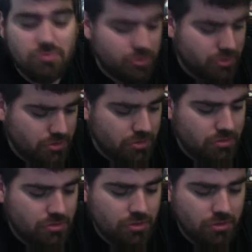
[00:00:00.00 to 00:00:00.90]
well,
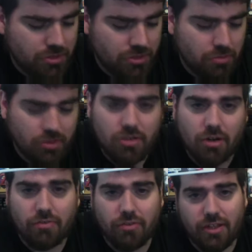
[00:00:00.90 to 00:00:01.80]
you only need one
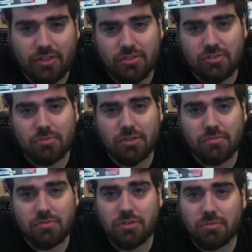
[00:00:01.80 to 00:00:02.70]
kart for that too, but
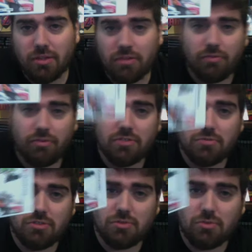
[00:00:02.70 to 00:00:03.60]
you can play with friends
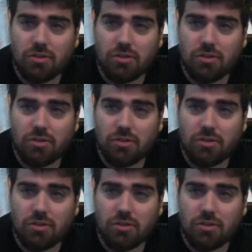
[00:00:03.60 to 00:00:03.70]
with just one